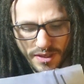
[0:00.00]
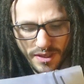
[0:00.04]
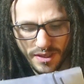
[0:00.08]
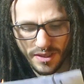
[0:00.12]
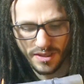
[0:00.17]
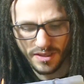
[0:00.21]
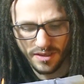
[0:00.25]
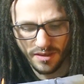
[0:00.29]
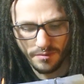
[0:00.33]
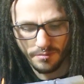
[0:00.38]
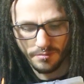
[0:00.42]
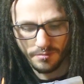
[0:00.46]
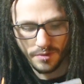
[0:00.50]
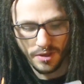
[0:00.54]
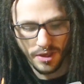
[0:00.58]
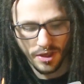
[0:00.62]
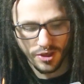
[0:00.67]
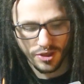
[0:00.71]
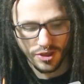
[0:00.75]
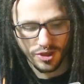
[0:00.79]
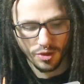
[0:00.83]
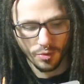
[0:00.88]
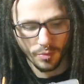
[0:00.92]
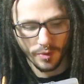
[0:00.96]
system
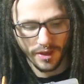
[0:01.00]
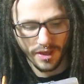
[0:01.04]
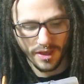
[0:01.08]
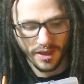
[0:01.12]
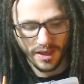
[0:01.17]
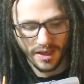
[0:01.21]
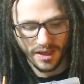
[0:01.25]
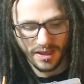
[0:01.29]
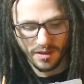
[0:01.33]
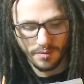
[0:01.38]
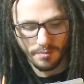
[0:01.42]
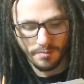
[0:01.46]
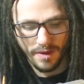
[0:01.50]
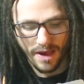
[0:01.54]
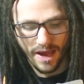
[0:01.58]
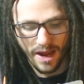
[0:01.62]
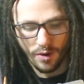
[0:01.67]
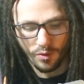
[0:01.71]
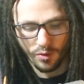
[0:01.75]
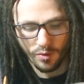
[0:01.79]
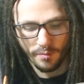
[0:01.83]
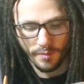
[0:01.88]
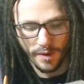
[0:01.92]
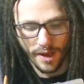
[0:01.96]
so we can get the
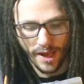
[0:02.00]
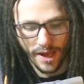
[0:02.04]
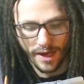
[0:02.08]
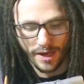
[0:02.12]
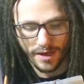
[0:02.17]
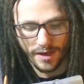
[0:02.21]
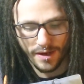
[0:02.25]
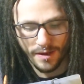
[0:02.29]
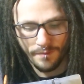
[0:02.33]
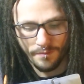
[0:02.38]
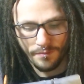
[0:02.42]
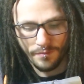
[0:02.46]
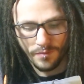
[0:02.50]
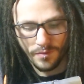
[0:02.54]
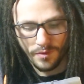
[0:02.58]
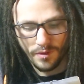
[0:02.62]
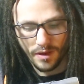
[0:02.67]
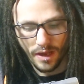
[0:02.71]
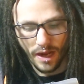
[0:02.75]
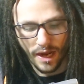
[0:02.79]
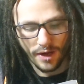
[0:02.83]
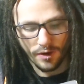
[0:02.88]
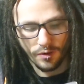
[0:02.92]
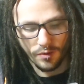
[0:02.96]
power back.
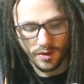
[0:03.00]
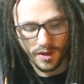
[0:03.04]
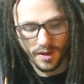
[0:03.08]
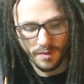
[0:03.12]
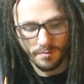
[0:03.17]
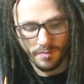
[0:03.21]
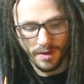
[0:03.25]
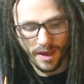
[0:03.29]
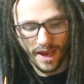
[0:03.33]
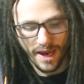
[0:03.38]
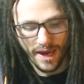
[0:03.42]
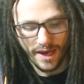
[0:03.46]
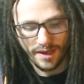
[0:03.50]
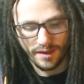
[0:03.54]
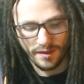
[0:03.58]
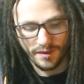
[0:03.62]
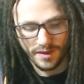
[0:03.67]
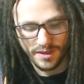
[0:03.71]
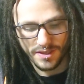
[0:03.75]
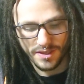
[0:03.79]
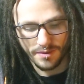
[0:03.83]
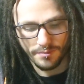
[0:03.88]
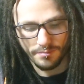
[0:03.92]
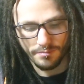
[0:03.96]
I don't get paid
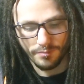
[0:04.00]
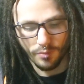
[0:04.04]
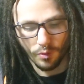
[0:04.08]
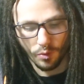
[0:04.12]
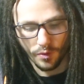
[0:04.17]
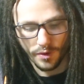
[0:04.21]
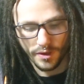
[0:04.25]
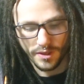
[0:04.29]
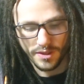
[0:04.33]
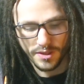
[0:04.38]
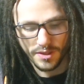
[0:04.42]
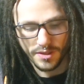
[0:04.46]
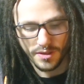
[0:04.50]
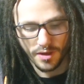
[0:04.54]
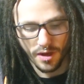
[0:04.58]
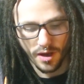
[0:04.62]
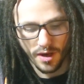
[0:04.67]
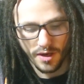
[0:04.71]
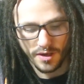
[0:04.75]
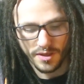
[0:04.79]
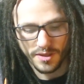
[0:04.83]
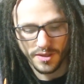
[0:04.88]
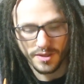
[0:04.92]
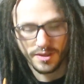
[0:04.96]
unless I'm boarding
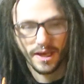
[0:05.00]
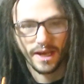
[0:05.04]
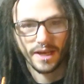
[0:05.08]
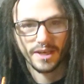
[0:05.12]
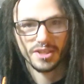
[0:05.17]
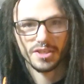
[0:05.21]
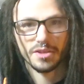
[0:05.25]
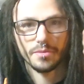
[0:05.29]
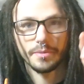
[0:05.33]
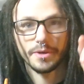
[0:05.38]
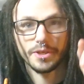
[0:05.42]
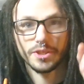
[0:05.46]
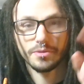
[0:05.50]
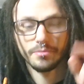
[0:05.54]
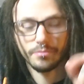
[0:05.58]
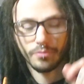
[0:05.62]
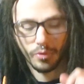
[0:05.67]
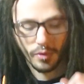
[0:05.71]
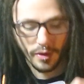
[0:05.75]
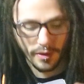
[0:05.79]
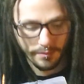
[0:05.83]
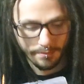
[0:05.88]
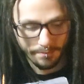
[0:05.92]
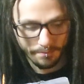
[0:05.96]
socks! Exclamation
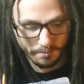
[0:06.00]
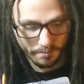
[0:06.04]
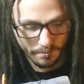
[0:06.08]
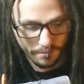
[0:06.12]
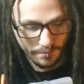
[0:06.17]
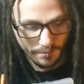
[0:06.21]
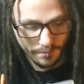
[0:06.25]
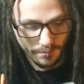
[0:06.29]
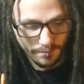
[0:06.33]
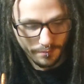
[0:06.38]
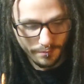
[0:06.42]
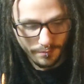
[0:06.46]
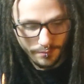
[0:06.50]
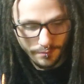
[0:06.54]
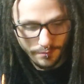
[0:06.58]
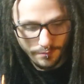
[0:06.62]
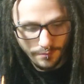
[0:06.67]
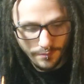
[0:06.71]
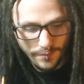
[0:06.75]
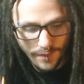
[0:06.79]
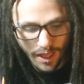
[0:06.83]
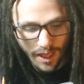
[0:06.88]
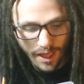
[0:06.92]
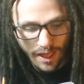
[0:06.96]
point.
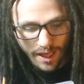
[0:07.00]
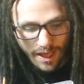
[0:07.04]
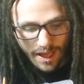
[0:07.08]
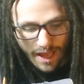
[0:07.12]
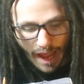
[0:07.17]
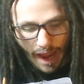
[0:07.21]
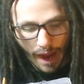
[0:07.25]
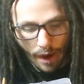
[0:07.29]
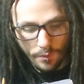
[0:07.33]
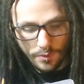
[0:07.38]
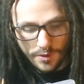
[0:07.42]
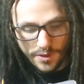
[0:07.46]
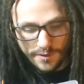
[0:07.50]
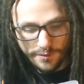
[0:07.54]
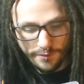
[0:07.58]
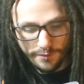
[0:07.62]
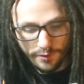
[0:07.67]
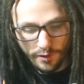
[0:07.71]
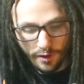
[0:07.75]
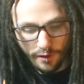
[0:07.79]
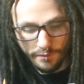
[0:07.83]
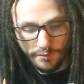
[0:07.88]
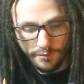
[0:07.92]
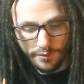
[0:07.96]
How is
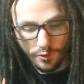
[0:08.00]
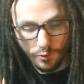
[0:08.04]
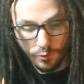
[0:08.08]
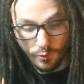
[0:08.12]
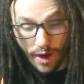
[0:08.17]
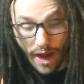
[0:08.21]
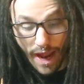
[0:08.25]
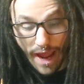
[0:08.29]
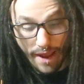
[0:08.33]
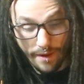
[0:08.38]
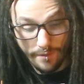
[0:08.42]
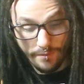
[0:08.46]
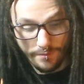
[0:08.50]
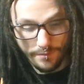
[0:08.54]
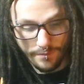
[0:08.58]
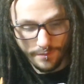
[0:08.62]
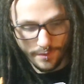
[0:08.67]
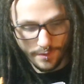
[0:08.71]
Fluff the Rat?